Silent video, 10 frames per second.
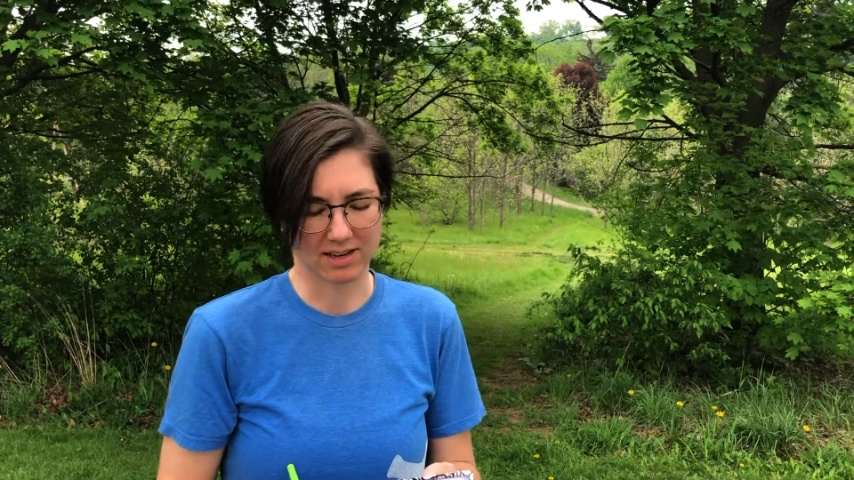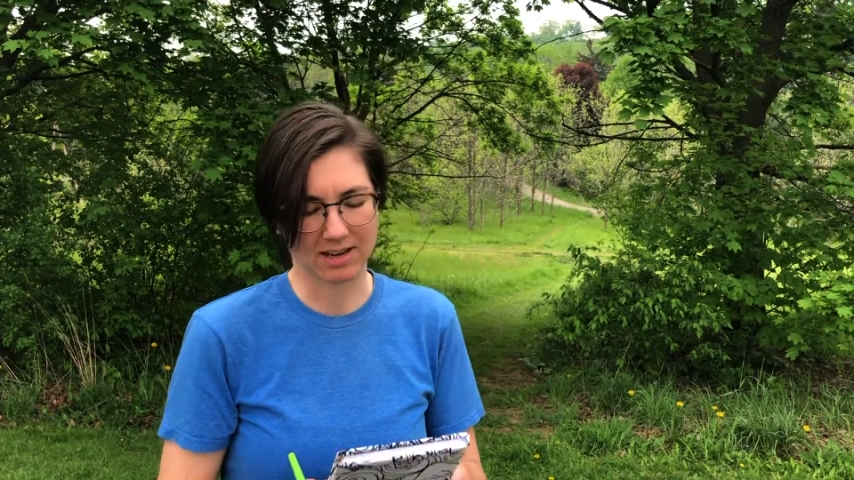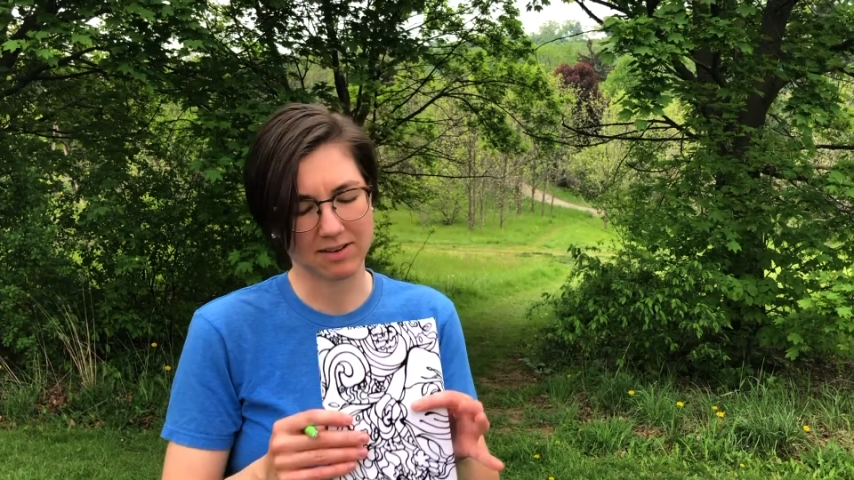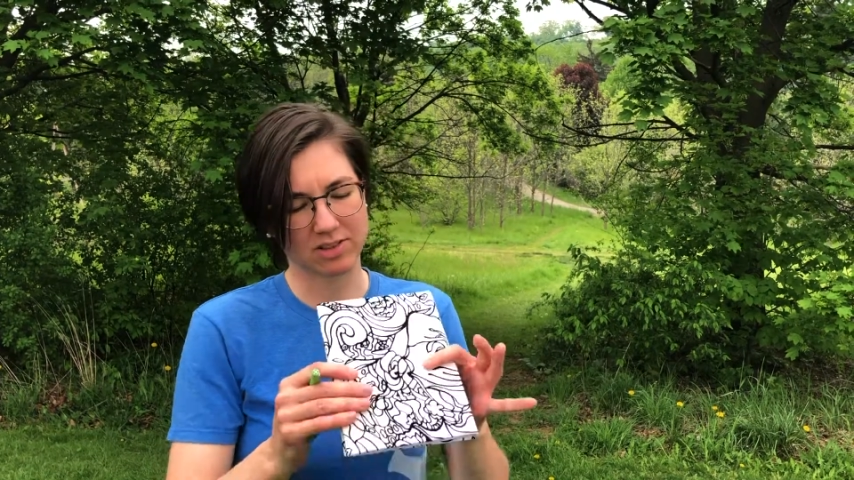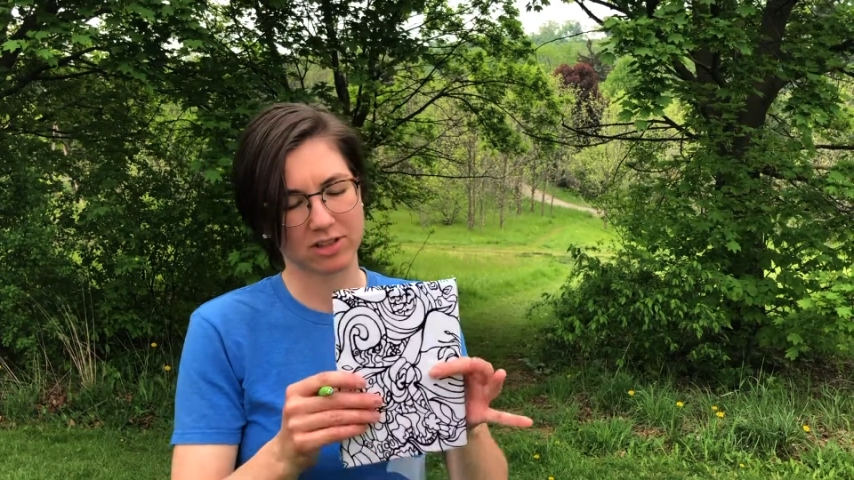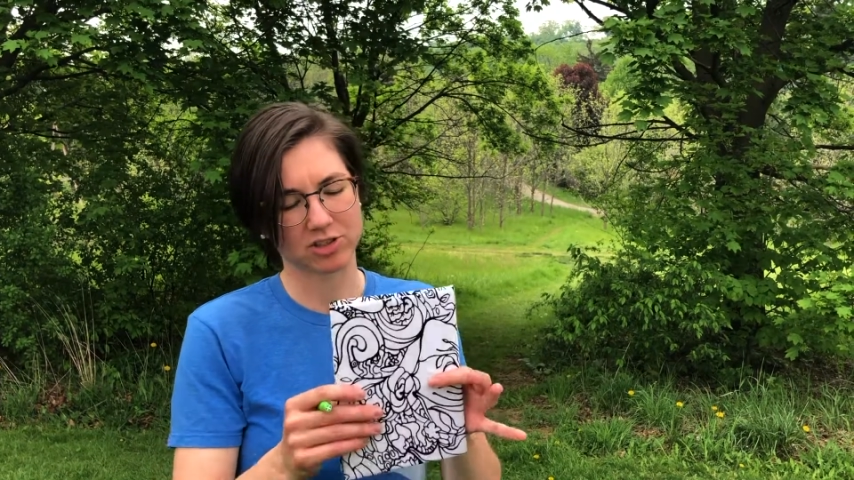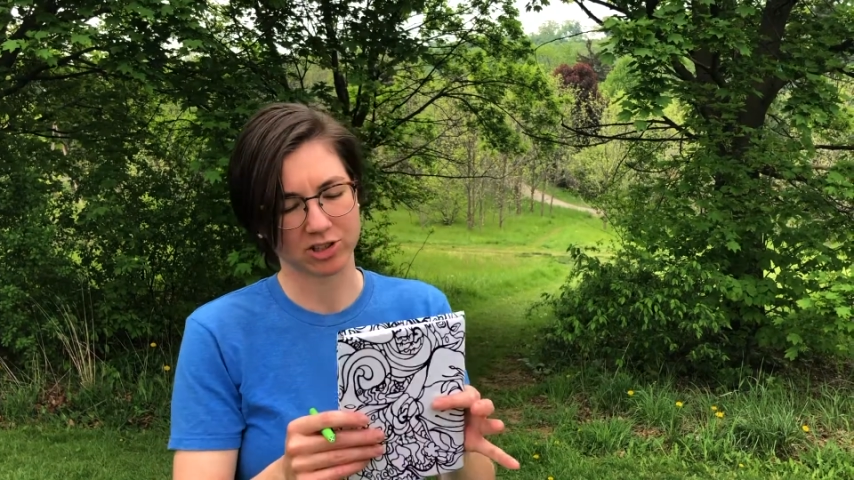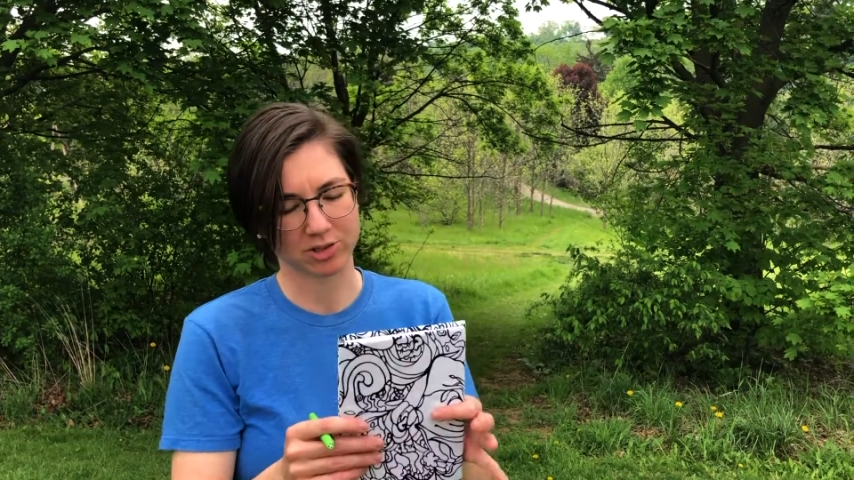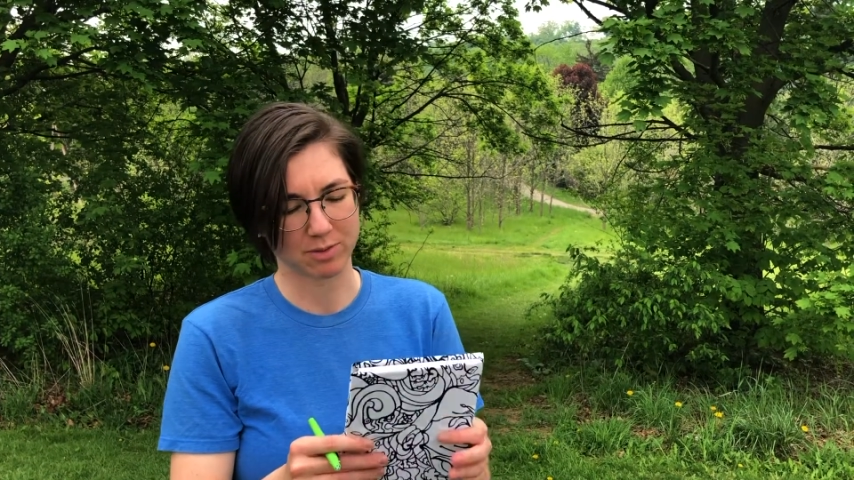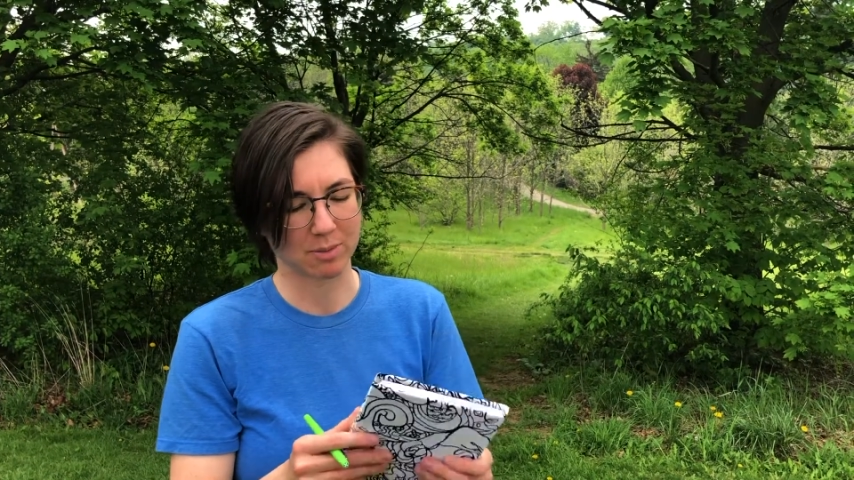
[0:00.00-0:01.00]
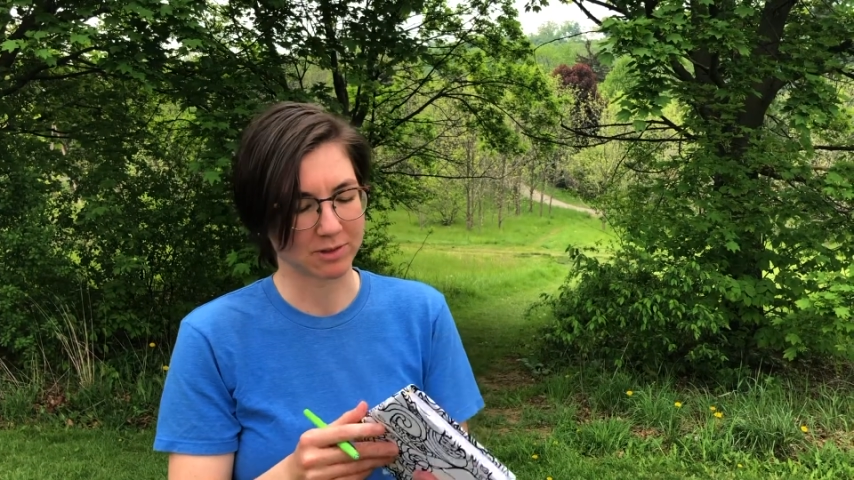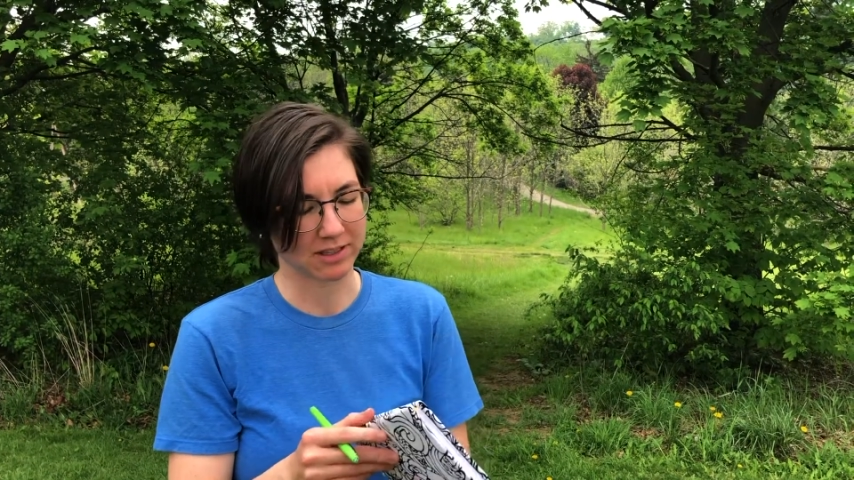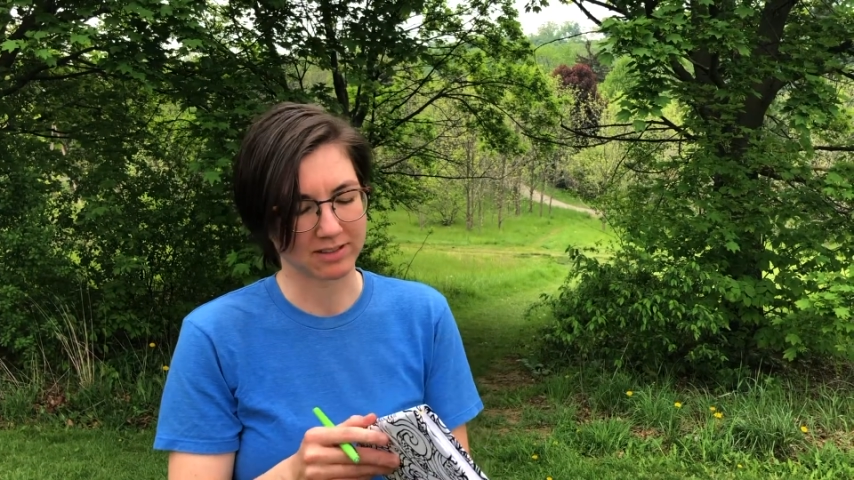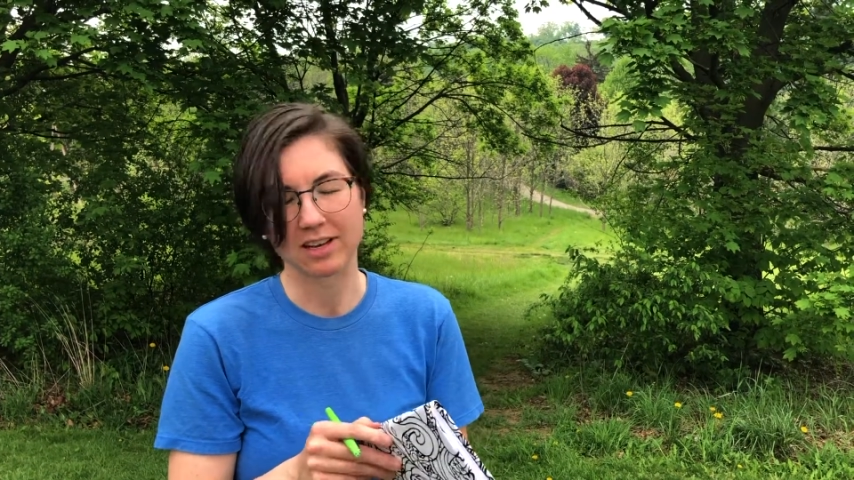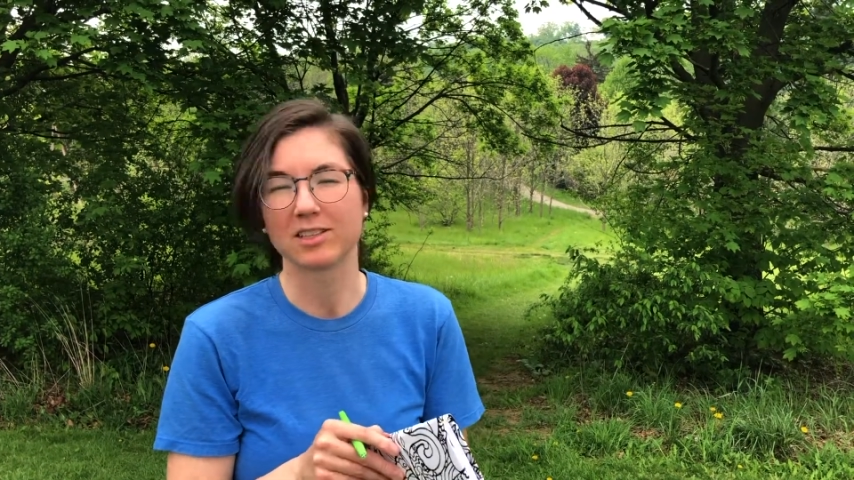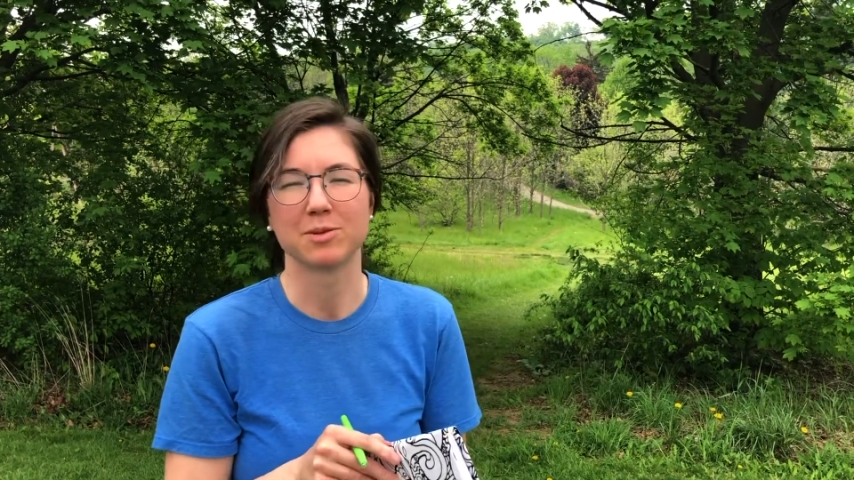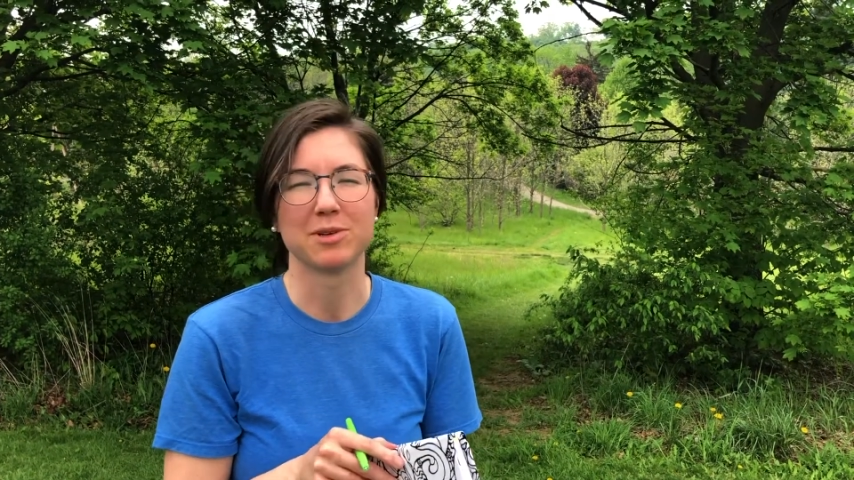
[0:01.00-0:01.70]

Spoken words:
even this journal represents that to